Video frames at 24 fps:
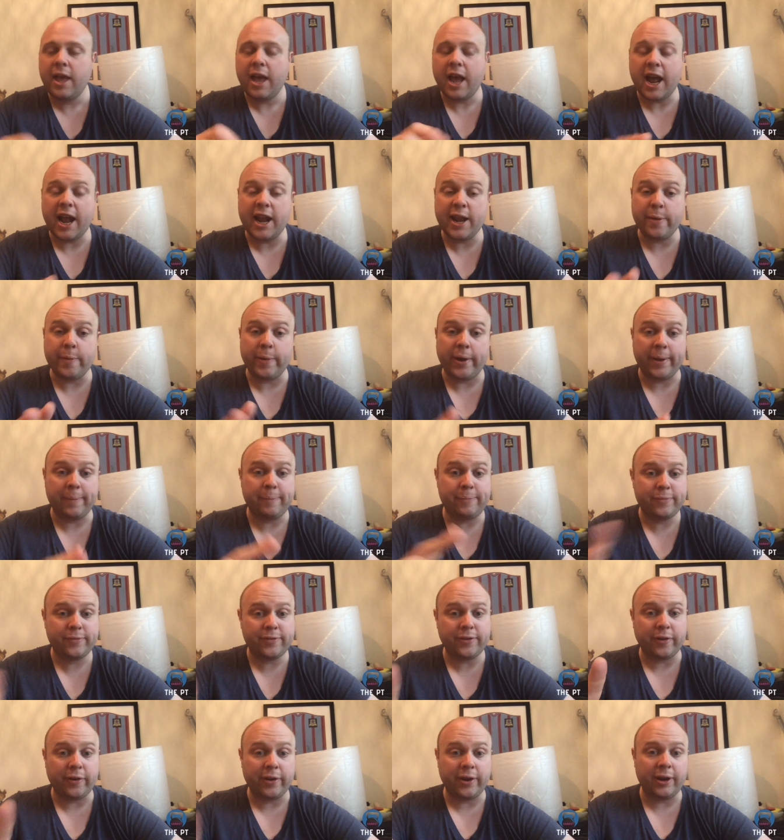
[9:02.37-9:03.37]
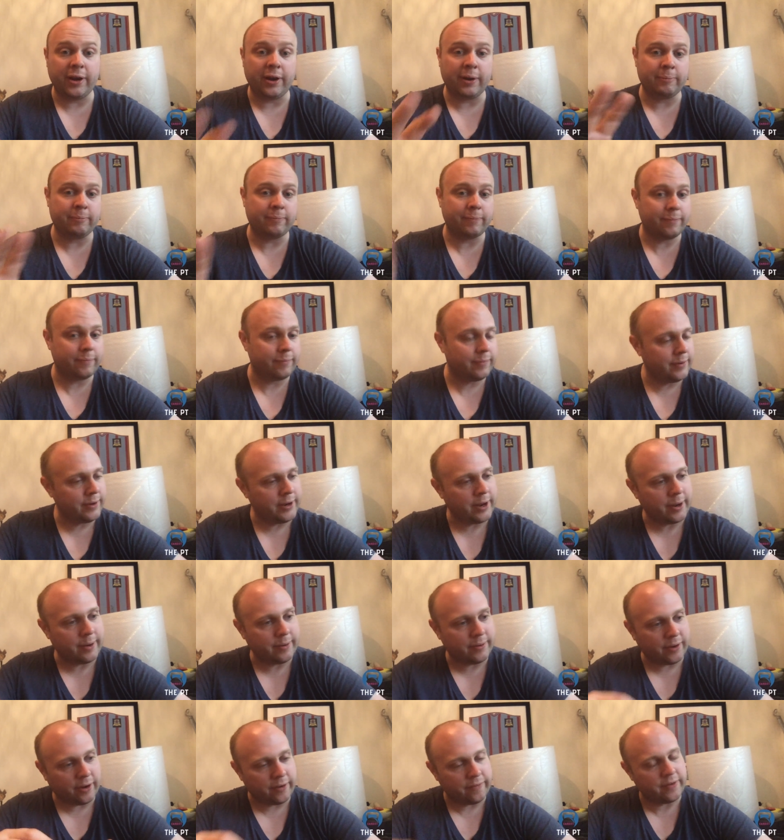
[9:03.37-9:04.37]
Anyway, sorry, I you know
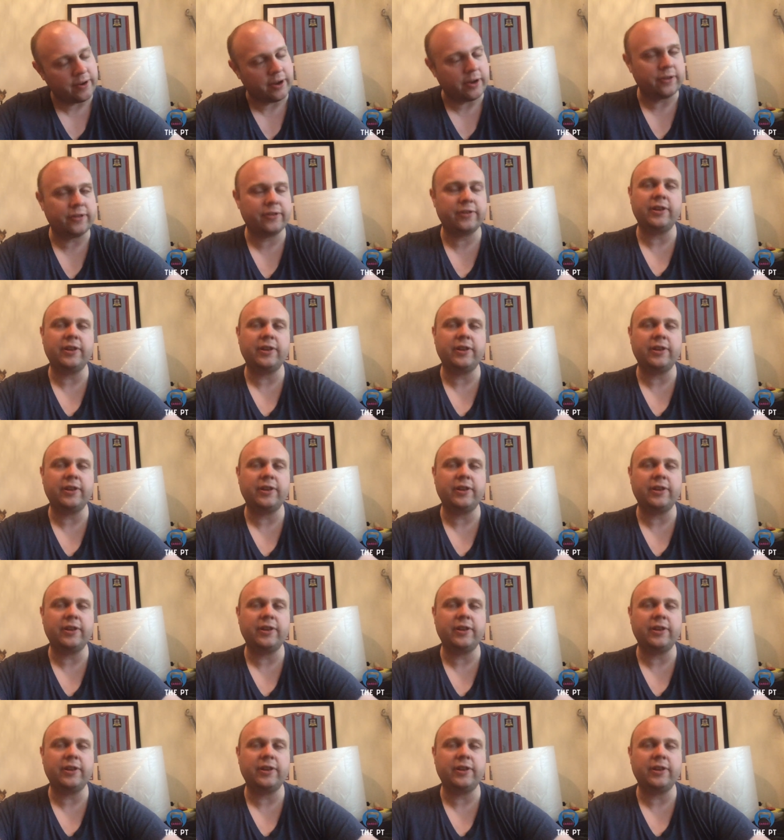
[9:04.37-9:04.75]
diverse.